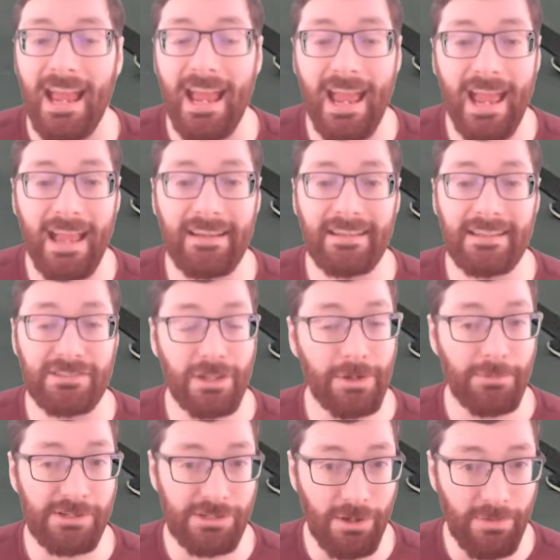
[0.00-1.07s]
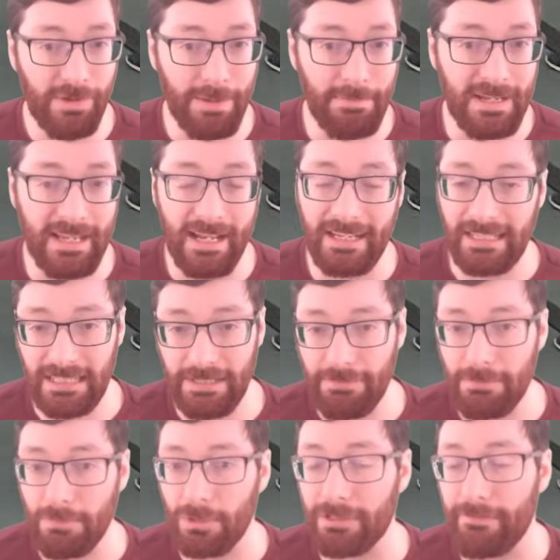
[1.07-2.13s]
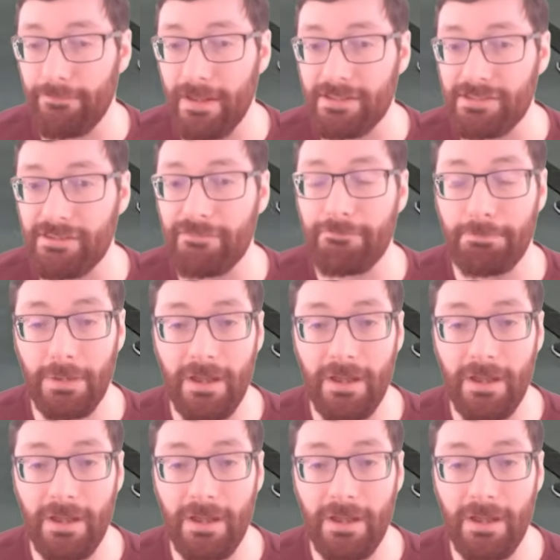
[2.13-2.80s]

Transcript: and it's going to result in me getting even more defensive.